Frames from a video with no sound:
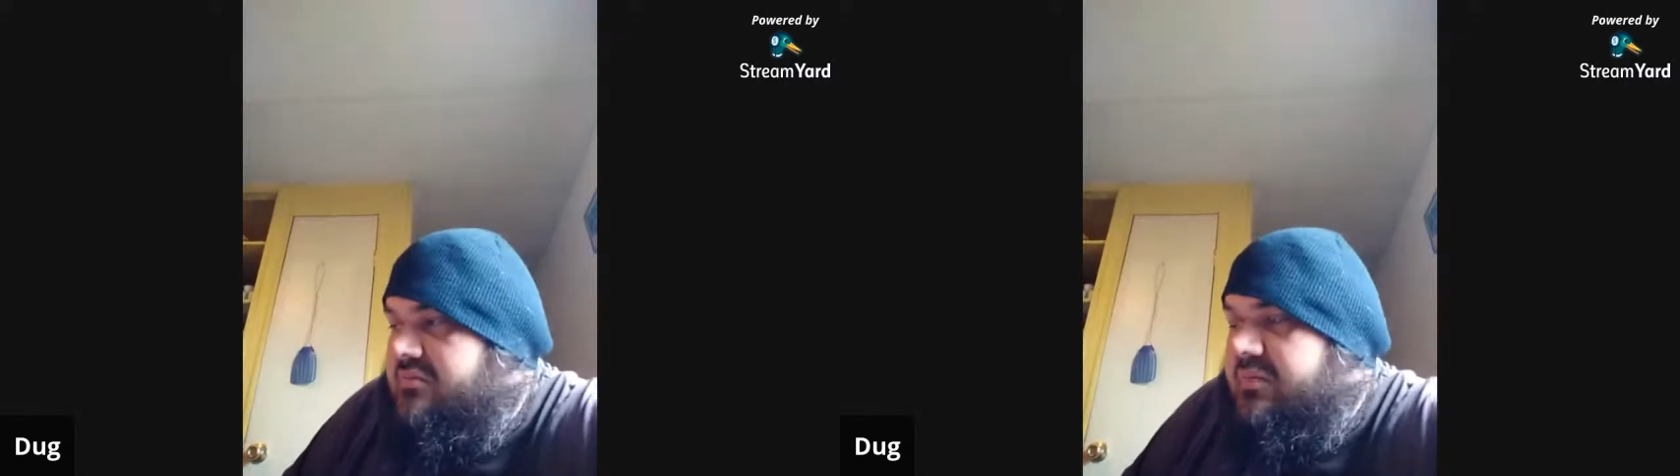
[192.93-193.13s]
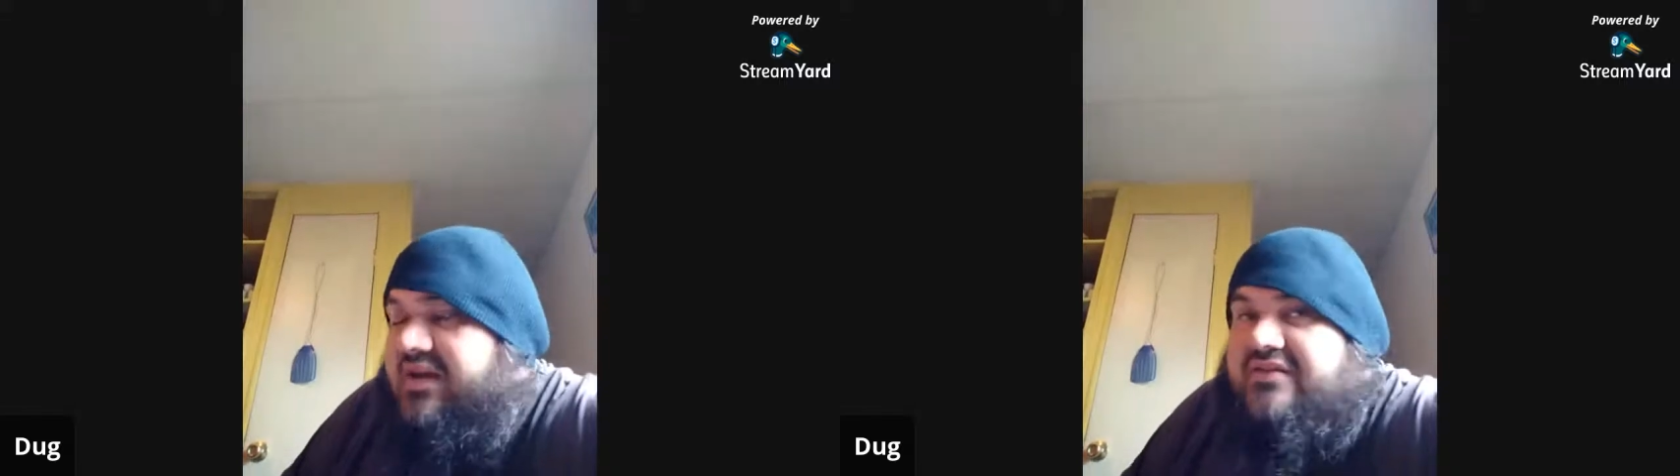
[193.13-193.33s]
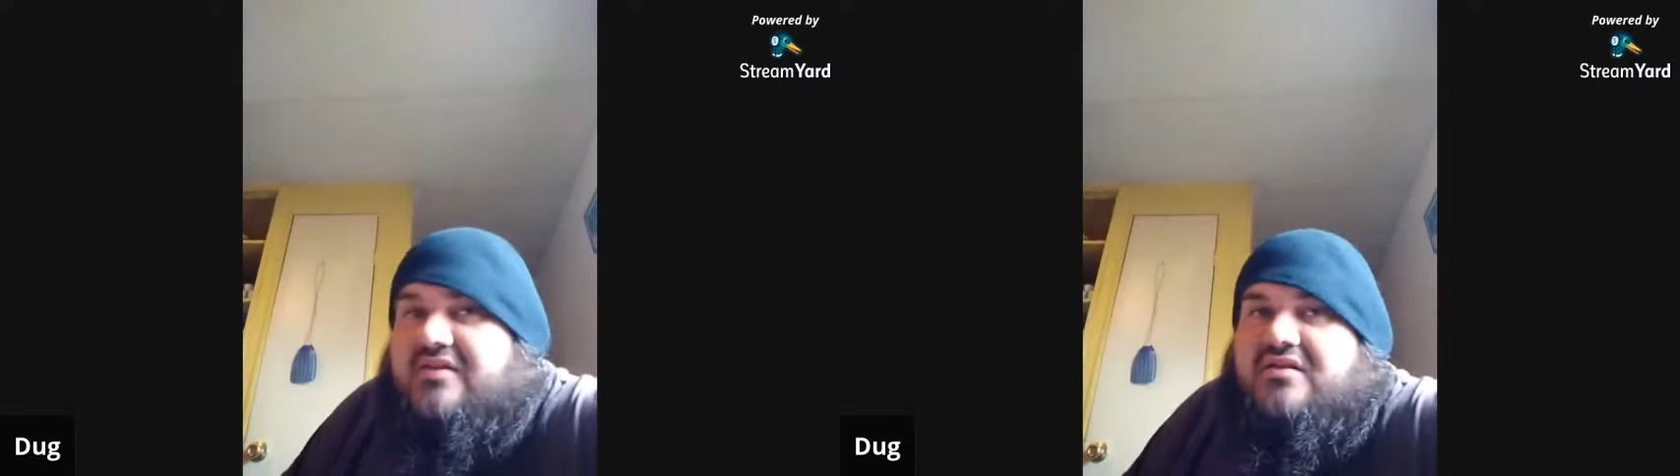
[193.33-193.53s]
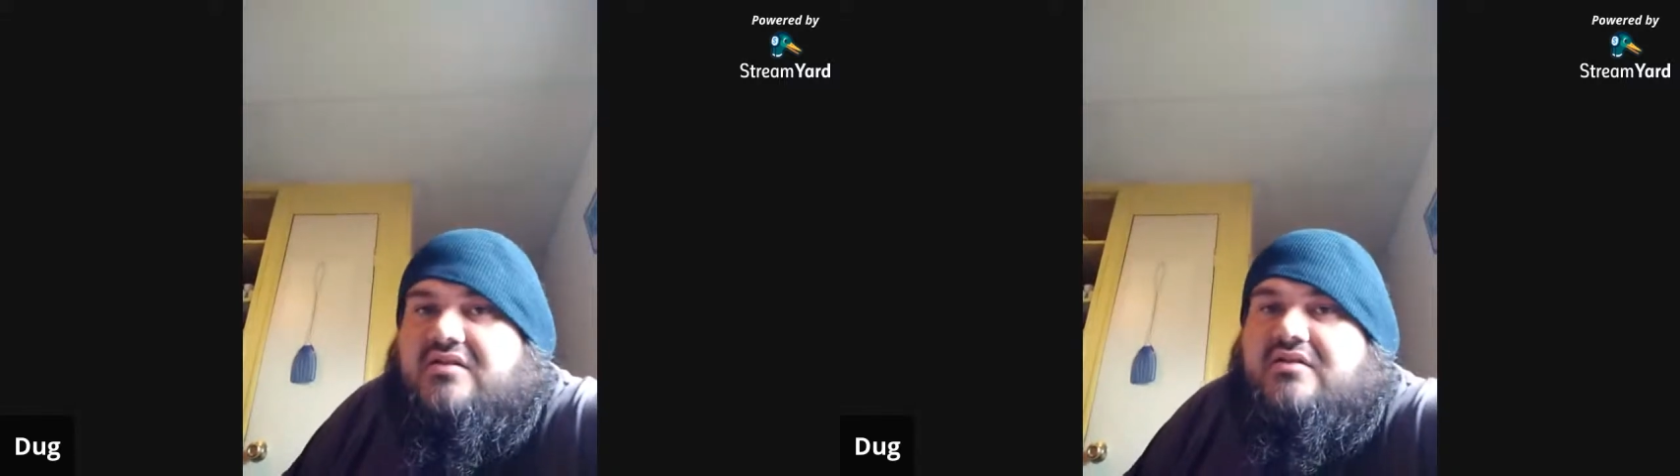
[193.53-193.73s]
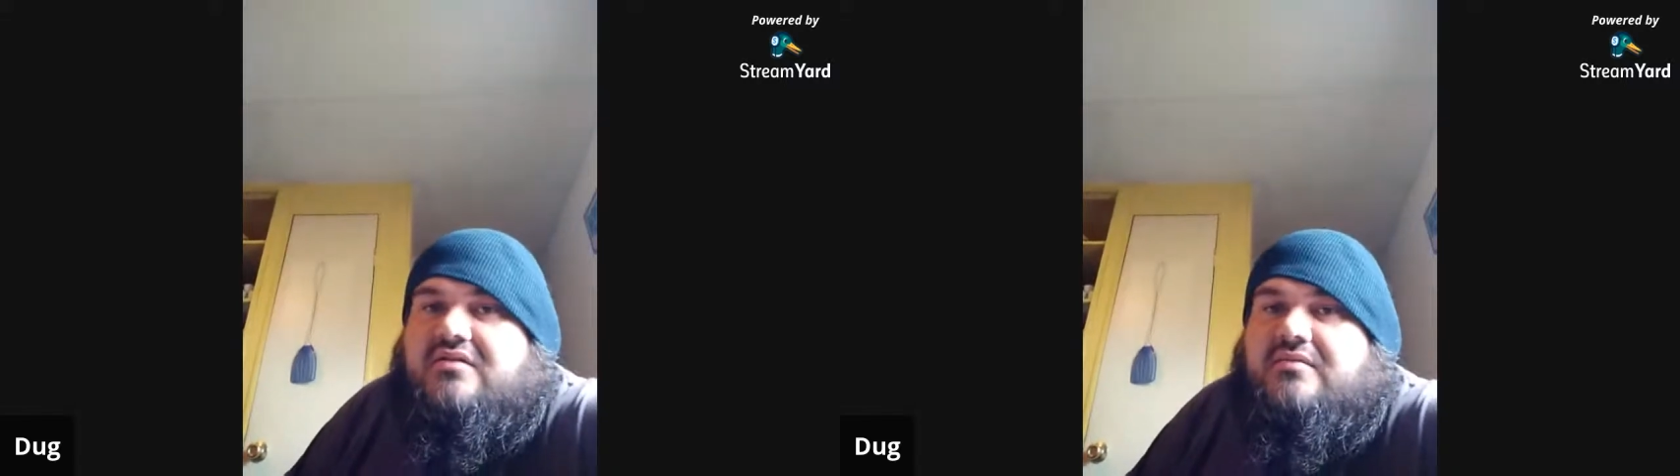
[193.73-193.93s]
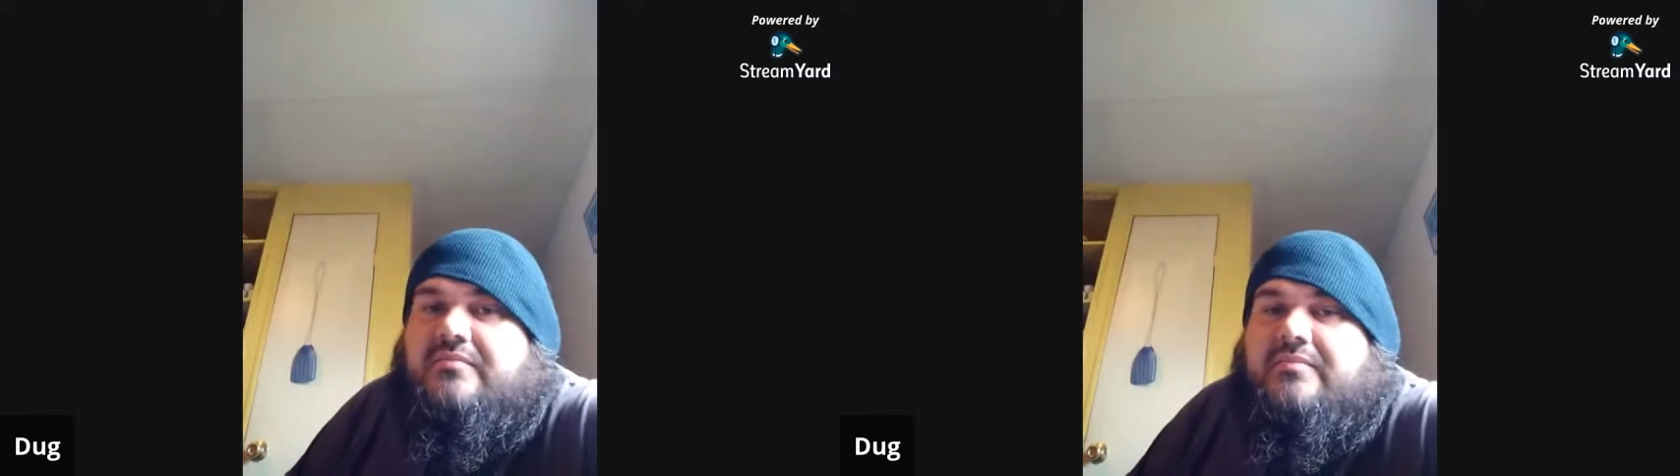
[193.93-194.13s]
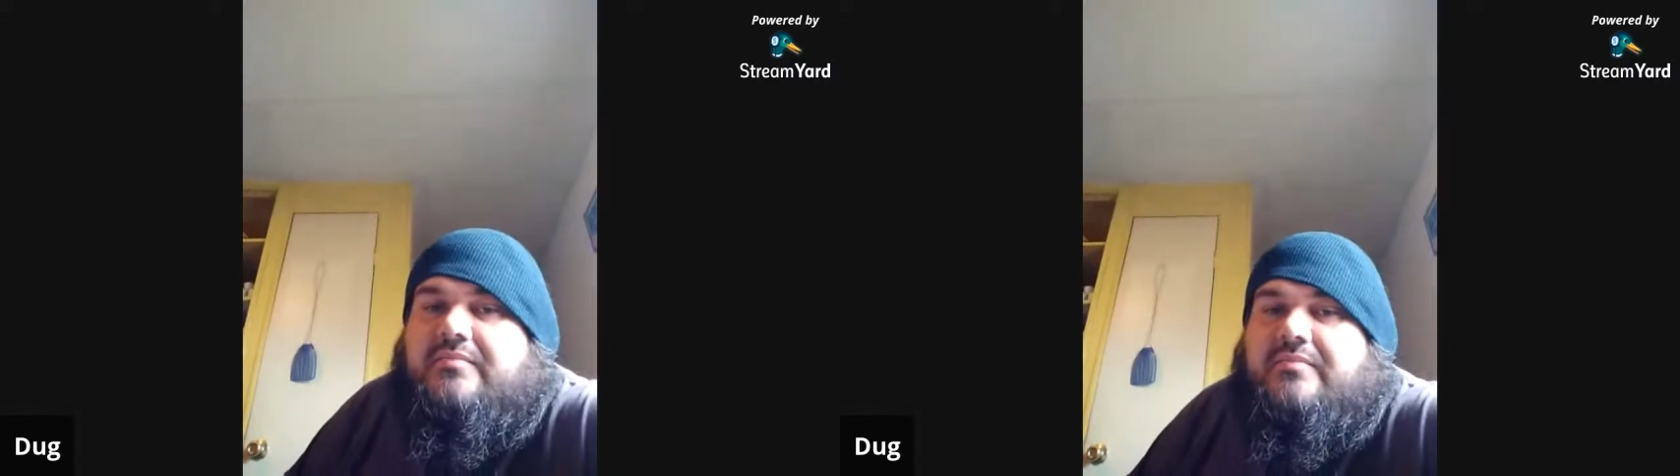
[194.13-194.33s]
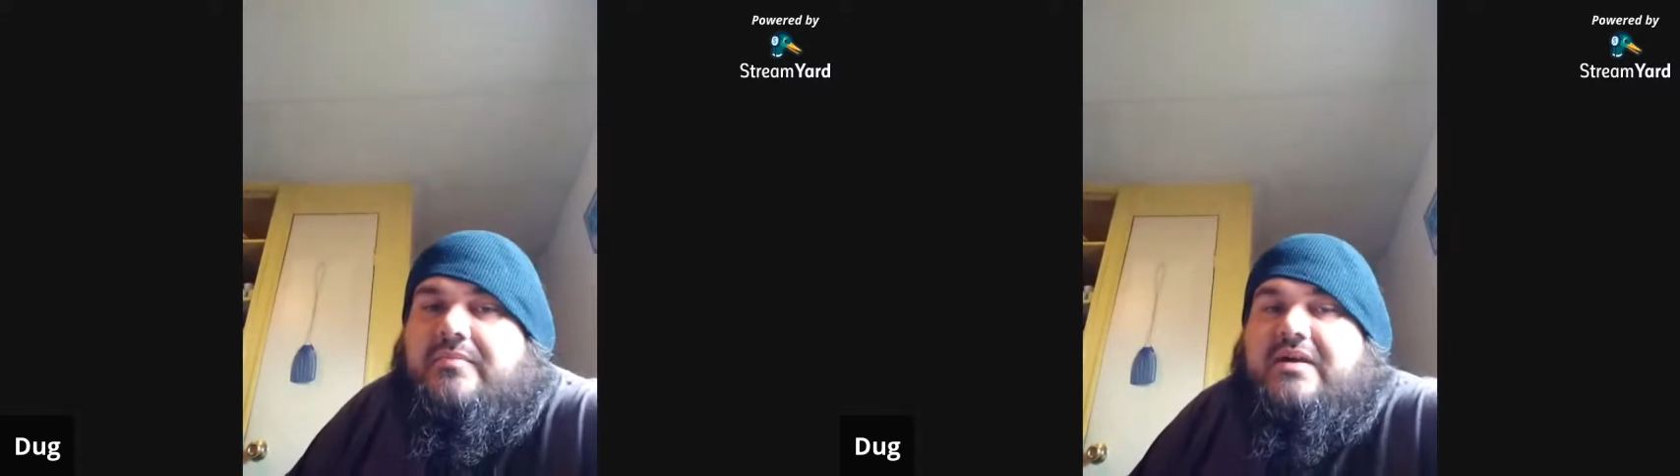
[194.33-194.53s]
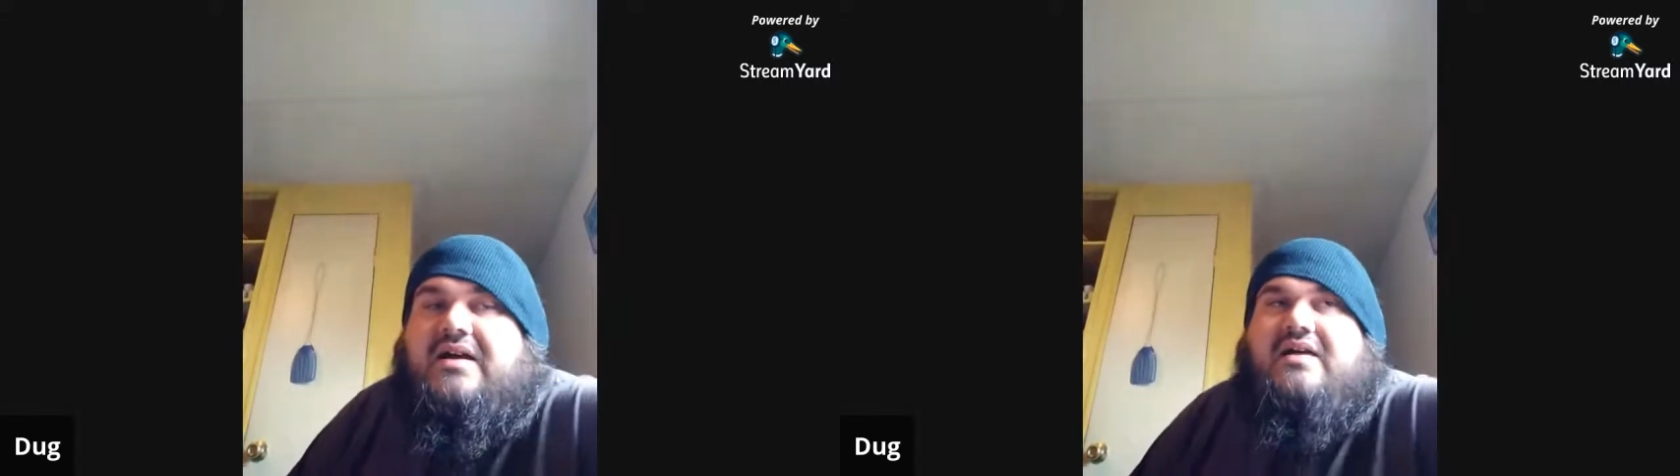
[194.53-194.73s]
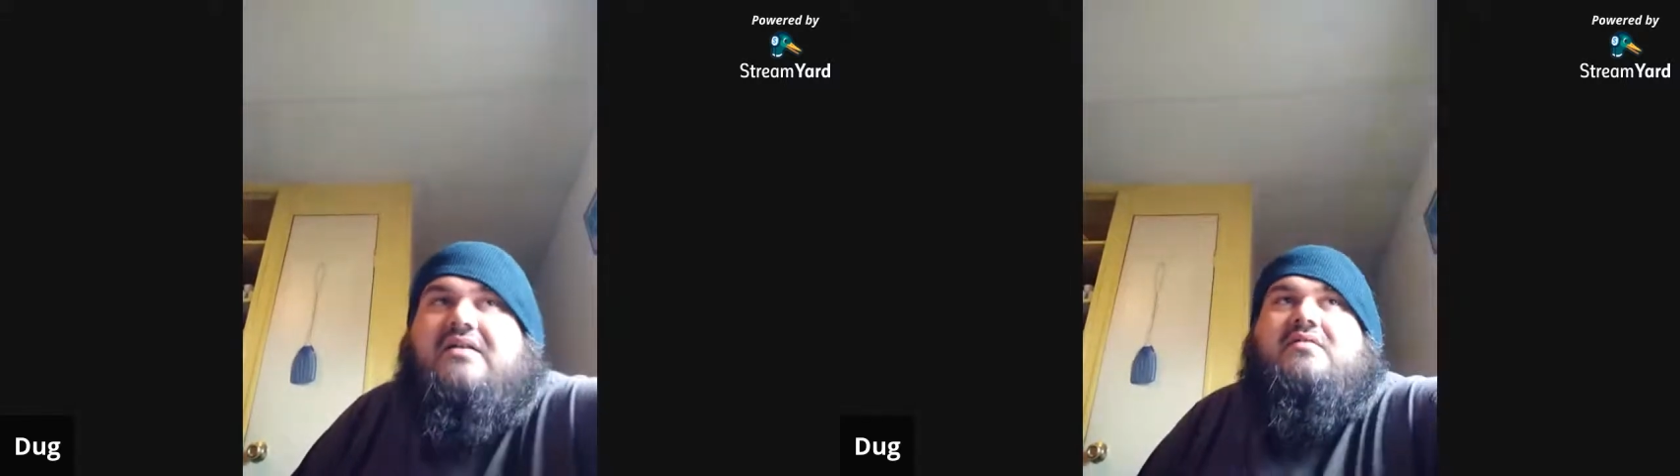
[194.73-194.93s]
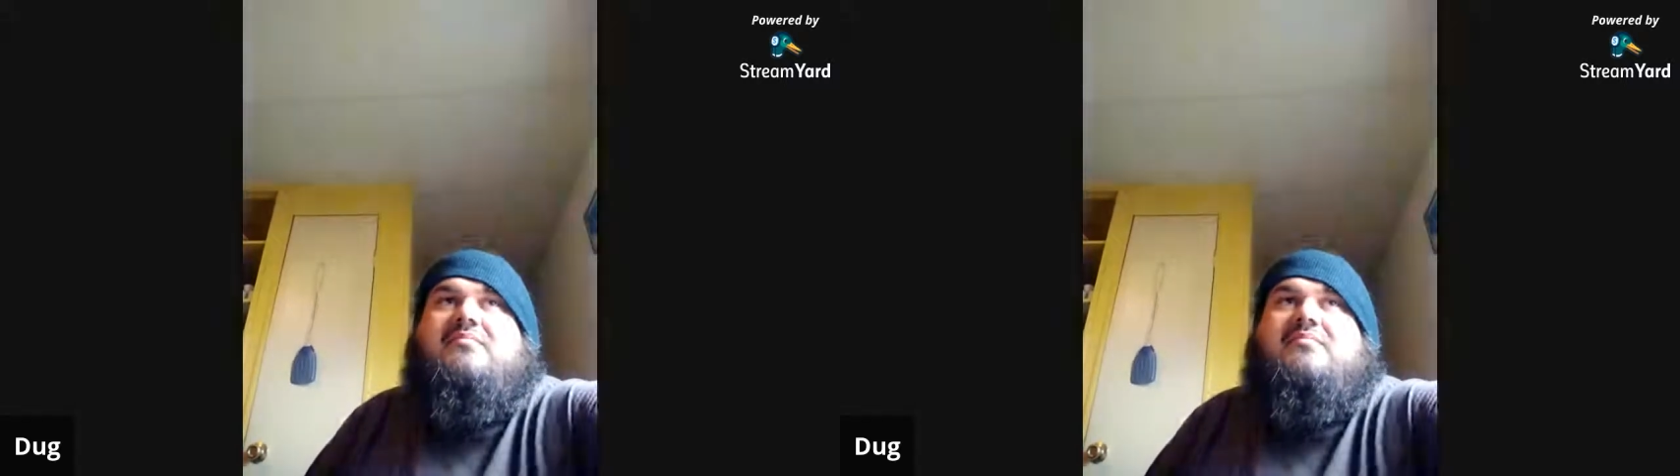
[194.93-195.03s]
by